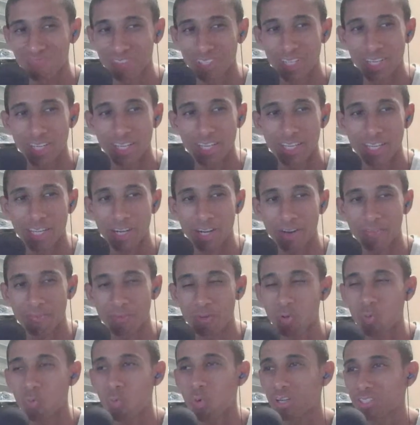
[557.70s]
if you
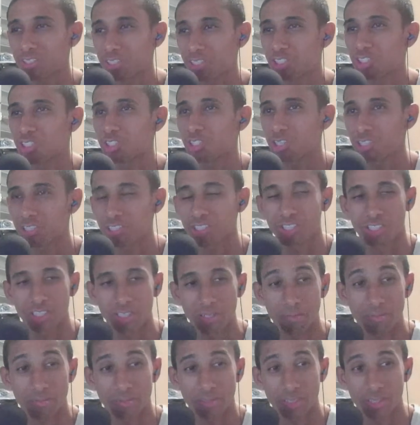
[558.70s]
want to start
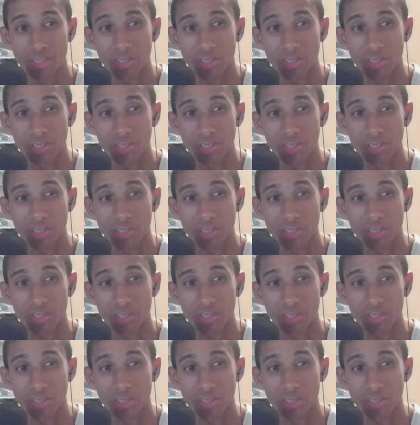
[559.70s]
something,